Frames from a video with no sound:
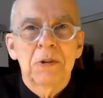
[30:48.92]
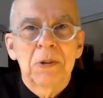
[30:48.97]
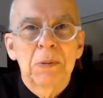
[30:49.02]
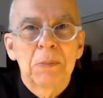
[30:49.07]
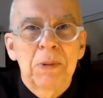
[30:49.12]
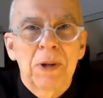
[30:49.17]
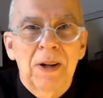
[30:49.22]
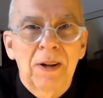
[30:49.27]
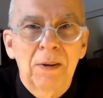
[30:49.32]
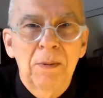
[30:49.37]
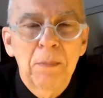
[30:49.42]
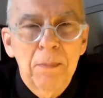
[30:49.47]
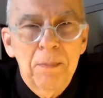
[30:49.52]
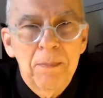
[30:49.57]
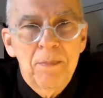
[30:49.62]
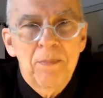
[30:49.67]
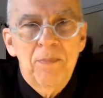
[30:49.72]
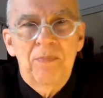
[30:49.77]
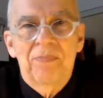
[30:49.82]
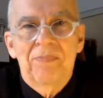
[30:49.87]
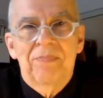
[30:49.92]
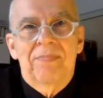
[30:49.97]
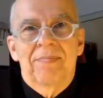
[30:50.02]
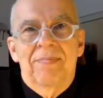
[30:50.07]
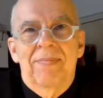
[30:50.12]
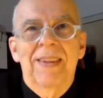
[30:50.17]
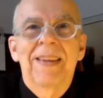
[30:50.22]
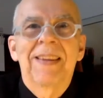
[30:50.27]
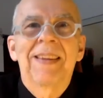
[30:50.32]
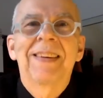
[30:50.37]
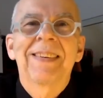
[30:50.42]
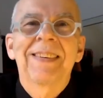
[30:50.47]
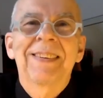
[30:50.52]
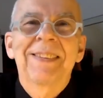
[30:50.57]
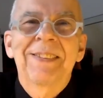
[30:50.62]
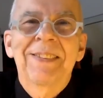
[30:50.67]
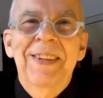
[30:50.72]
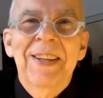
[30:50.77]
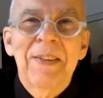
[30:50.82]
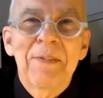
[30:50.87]
in the middle
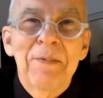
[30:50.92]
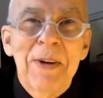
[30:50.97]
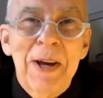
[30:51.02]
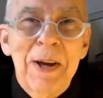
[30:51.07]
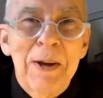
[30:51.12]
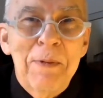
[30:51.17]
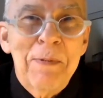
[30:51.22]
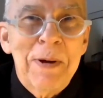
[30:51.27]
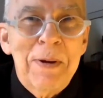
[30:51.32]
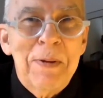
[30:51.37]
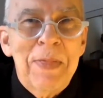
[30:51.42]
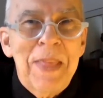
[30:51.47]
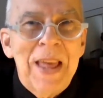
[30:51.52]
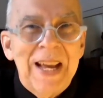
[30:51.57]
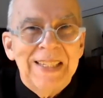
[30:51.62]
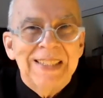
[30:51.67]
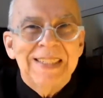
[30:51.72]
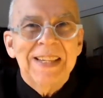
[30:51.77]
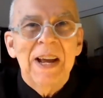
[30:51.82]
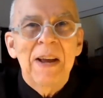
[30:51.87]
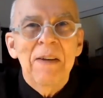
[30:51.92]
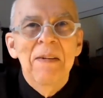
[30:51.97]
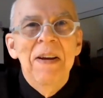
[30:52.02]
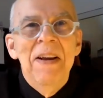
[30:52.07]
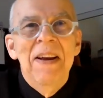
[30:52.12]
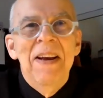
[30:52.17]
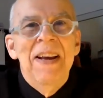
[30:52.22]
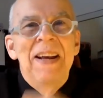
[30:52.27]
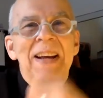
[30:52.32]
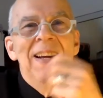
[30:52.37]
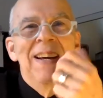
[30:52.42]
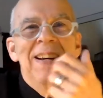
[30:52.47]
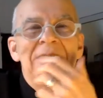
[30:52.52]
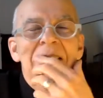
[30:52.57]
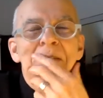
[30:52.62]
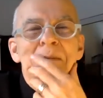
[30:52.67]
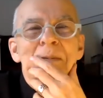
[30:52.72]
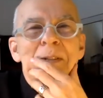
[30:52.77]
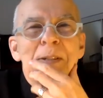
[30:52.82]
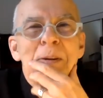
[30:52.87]
well, by about that time,
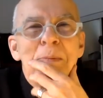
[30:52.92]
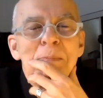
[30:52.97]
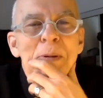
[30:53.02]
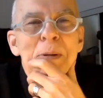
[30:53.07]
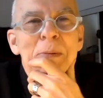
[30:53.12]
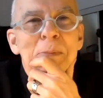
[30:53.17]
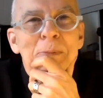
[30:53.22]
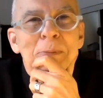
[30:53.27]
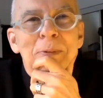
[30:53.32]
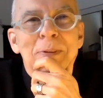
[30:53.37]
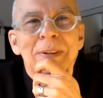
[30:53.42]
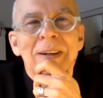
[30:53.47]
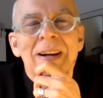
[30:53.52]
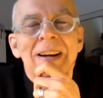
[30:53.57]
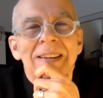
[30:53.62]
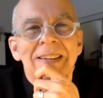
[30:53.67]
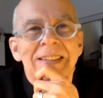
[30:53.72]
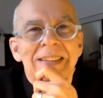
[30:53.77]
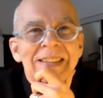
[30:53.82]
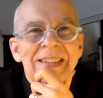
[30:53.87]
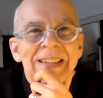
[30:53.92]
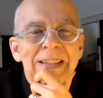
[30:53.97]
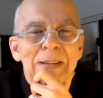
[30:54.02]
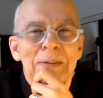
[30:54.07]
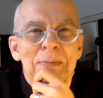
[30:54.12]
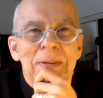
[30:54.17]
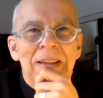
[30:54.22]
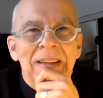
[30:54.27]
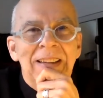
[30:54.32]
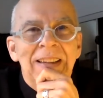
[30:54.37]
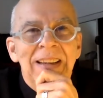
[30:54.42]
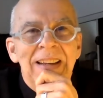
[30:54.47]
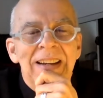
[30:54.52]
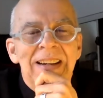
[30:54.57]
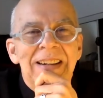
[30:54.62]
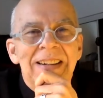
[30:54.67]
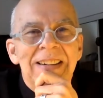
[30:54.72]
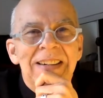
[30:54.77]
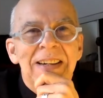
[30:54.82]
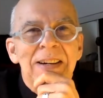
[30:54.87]
um, some people were either sleeping
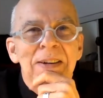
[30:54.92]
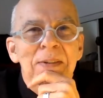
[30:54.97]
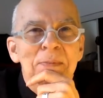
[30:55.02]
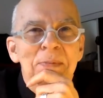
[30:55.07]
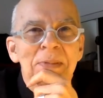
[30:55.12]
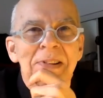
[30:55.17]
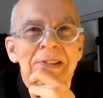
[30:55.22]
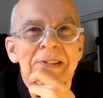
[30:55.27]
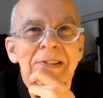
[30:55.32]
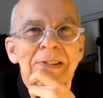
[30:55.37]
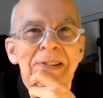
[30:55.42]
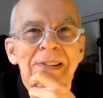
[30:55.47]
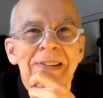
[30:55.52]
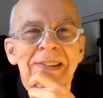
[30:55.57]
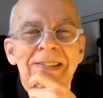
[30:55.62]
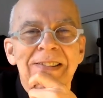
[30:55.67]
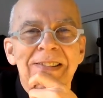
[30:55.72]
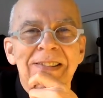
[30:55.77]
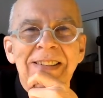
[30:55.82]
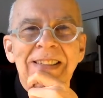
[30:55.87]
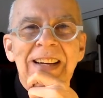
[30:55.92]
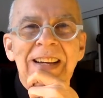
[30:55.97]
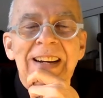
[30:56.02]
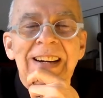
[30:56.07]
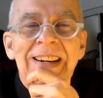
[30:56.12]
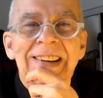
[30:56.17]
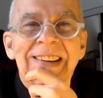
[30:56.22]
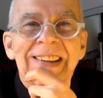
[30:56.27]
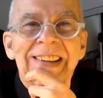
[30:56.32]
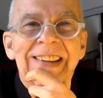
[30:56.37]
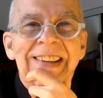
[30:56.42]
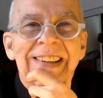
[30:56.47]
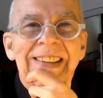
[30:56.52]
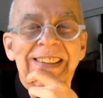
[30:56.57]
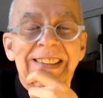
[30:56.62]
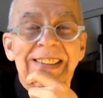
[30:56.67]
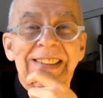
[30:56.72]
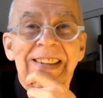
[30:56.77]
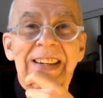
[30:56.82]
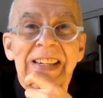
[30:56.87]
um, or tired and
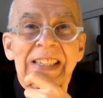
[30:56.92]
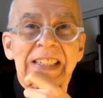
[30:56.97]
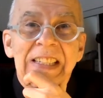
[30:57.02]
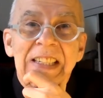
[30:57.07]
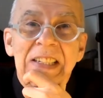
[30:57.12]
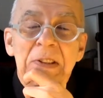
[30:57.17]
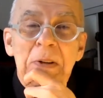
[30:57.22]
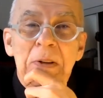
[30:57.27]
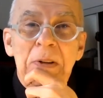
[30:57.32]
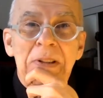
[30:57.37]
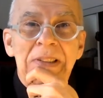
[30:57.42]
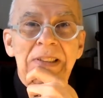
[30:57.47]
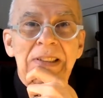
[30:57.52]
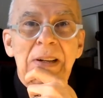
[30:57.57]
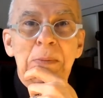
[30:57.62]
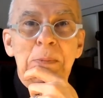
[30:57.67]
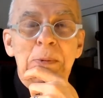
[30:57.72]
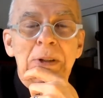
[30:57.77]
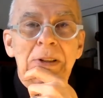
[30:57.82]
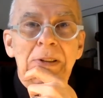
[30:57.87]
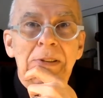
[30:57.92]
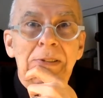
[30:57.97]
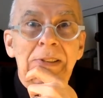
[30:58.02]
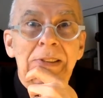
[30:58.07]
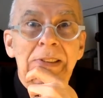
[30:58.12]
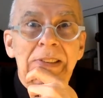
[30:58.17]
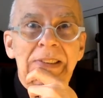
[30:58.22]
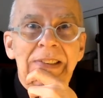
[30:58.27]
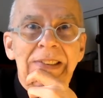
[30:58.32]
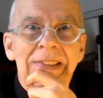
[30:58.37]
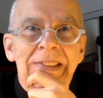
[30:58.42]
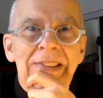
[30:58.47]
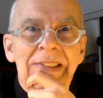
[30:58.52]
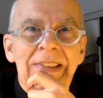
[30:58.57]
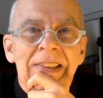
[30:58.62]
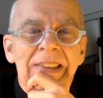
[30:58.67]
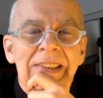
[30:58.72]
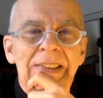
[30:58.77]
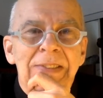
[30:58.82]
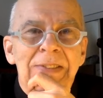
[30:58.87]
exhausted, or some were really
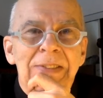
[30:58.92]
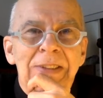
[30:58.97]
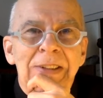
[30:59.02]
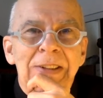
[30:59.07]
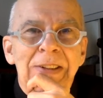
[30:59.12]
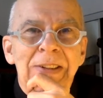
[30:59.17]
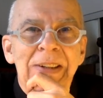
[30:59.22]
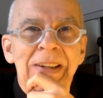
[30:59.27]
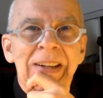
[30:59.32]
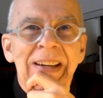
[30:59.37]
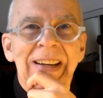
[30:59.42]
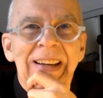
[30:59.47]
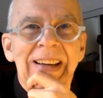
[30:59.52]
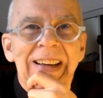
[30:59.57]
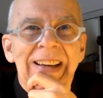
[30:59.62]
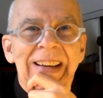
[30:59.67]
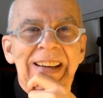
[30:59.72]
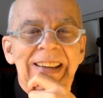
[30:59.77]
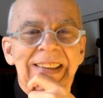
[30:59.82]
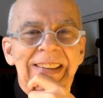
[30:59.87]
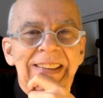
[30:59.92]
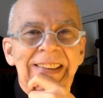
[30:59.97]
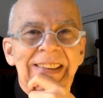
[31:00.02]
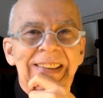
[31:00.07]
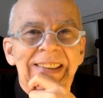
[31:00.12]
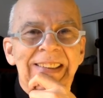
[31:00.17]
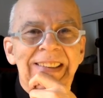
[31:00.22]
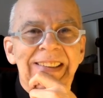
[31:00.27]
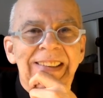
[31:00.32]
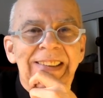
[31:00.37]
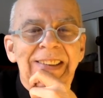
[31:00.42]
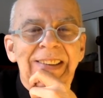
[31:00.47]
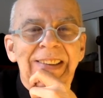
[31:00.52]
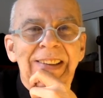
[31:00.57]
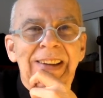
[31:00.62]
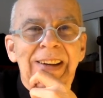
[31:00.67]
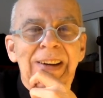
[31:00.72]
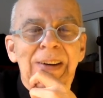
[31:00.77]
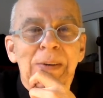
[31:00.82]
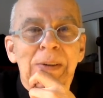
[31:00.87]
intrigued. A few, and uh, you know, a
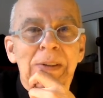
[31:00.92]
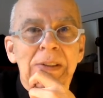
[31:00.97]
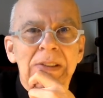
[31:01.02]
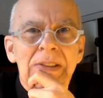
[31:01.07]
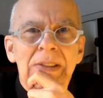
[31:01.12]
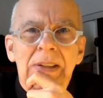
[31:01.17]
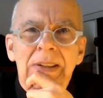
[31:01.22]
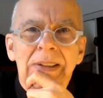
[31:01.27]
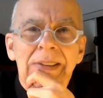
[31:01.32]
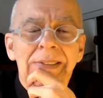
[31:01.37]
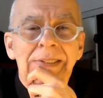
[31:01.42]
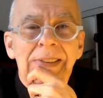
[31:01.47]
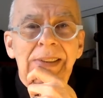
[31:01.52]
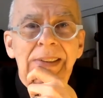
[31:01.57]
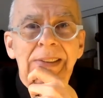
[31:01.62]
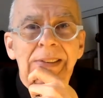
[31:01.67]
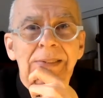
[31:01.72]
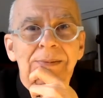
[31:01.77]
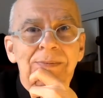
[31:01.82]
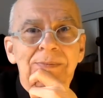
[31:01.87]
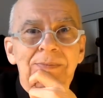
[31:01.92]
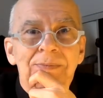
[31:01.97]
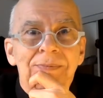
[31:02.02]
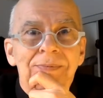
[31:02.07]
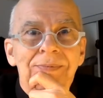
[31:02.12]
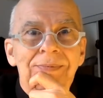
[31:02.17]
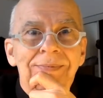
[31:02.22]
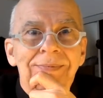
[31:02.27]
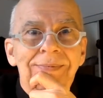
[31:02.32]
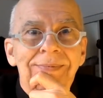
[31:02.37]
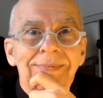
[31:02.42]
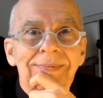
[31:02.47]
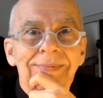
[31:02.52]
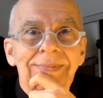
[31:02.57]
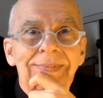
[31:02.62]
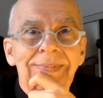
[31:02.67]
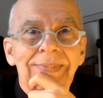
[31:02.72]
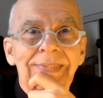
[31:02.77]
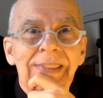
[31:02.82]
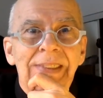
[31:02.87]
lot were just kind of like,
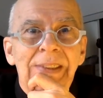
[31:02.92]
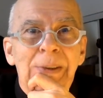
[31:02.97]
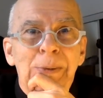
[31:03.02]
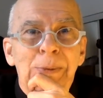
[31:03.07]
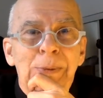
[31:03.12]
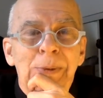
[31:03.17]
"No, oh,